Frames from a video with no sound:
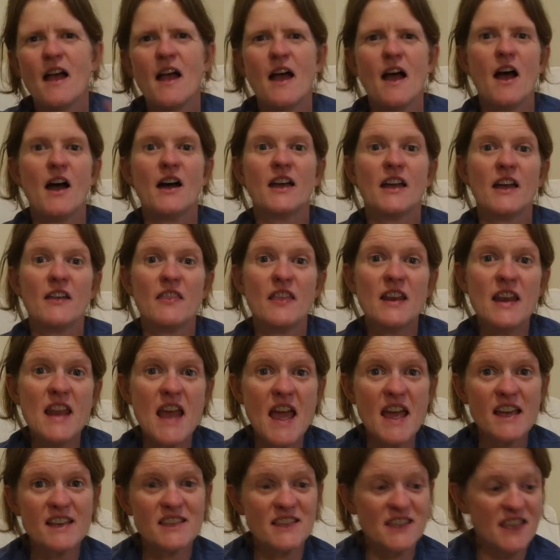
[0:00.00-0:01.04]
Okay, the
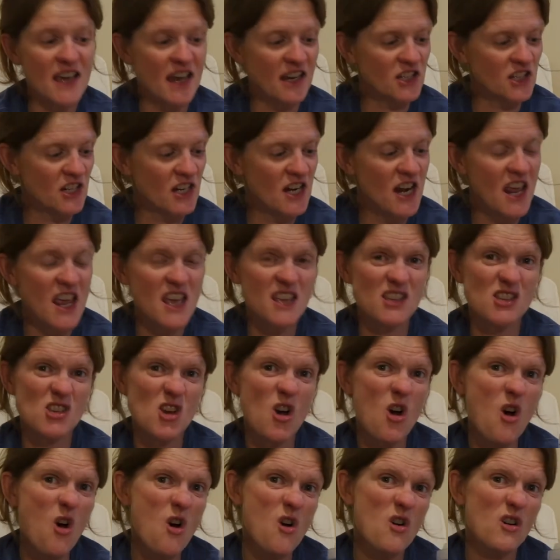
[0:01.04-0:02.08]
next section is
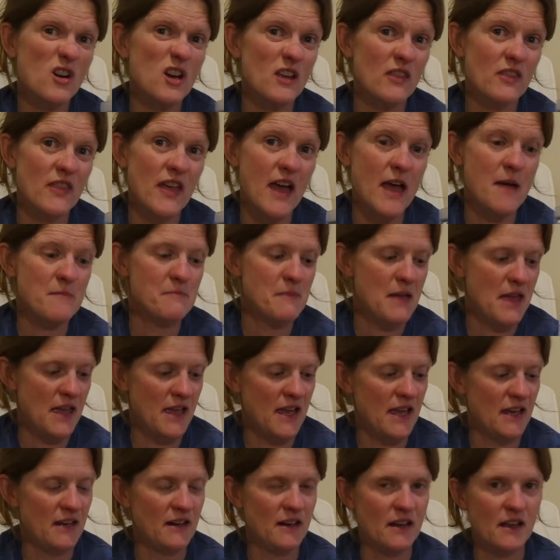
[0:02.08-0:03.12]
hook them
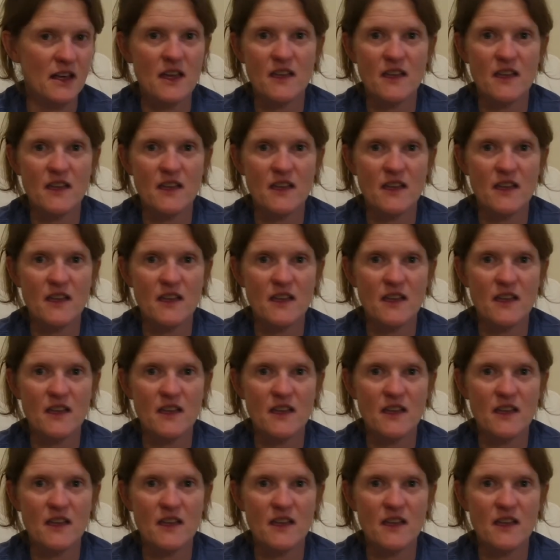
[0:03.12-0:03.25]
in.